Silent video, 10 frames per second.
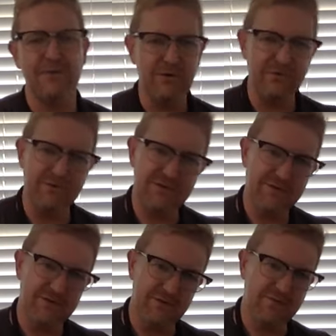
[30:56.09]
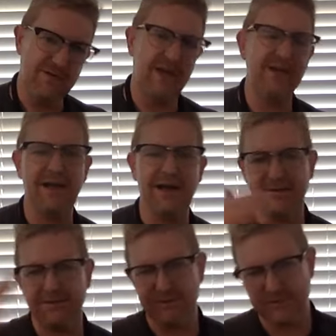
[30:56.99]
those who take
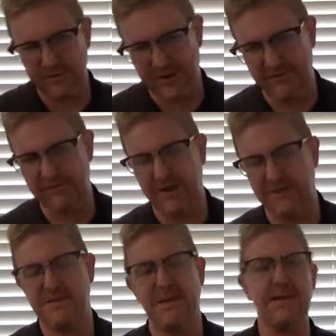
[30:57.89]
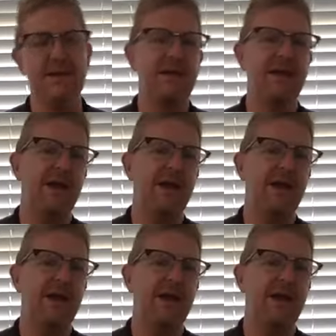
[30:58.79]
life should have life taken,